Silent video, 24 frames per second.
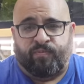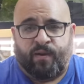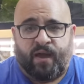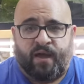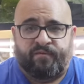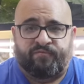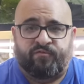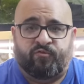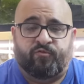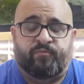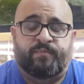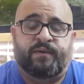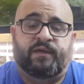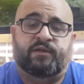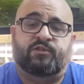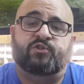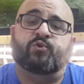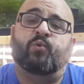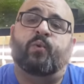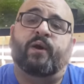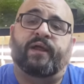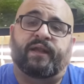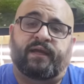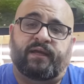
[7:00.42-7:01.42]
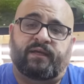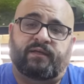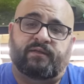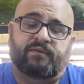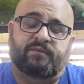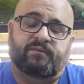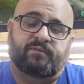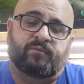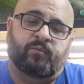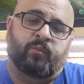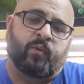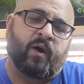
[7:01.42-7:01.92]
profit would be a 20.
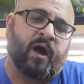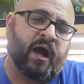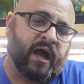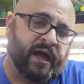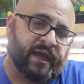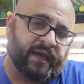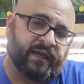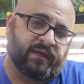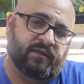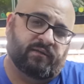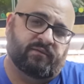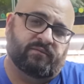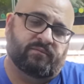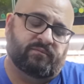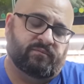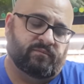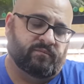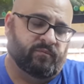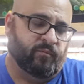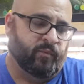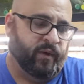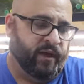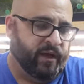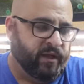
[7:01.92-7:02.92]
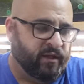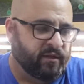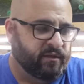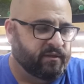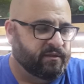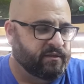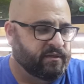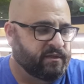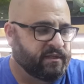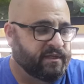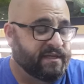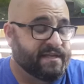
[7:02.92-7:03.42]
Why? Well,
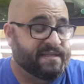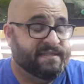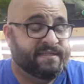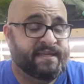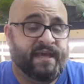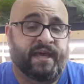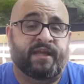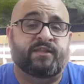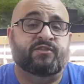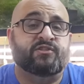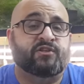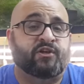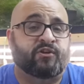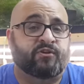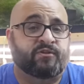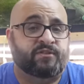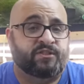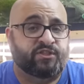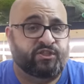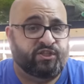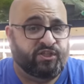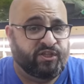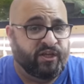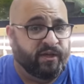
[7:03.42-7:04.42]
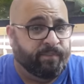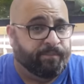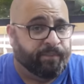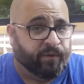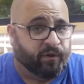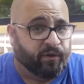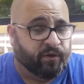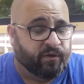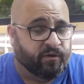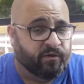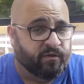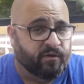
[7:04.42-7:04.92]
10s are
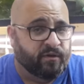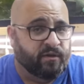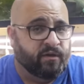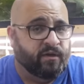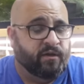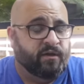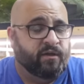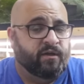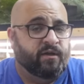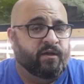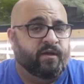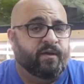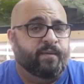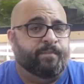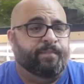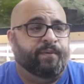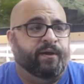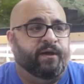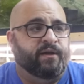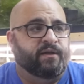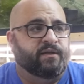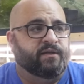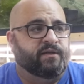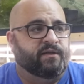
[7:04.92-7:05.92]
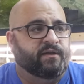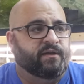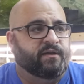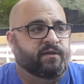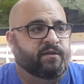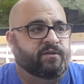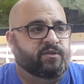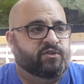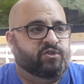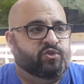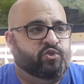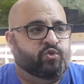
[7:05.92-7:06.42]
cheaper, but
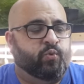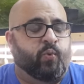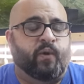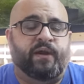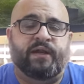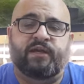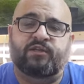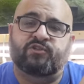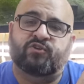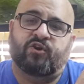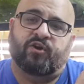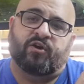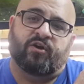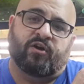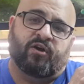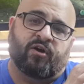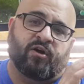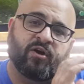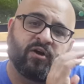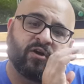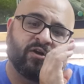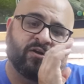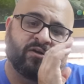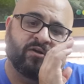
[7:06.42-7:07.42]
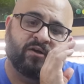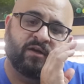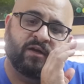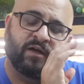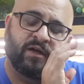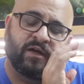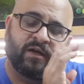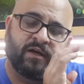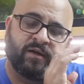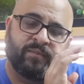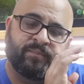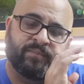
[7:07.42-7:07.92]
20s are
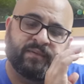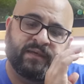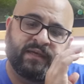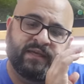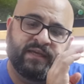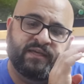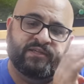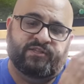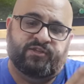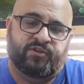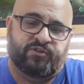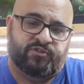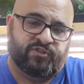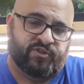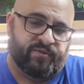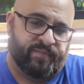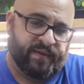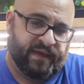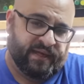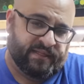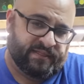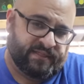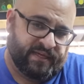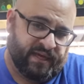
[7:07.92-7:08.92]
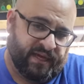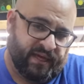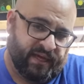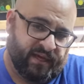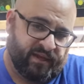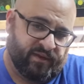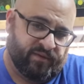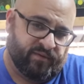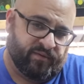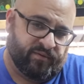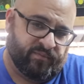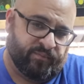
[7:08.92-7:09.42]
easier to
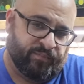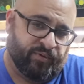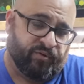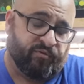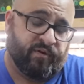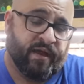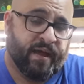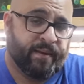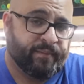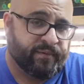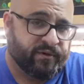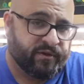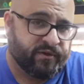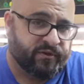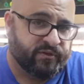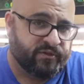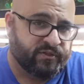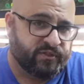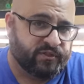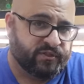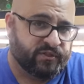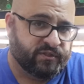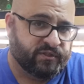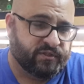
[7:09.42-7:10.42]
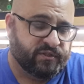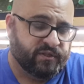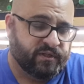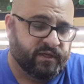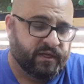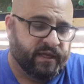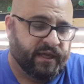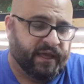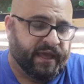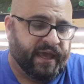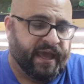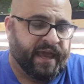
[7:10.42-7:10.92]
maintain parameters,
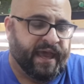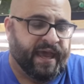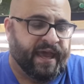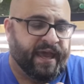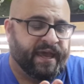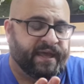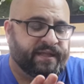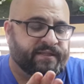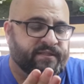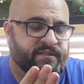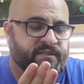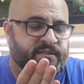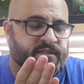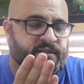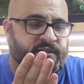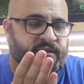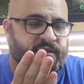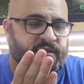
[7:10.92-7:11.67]
and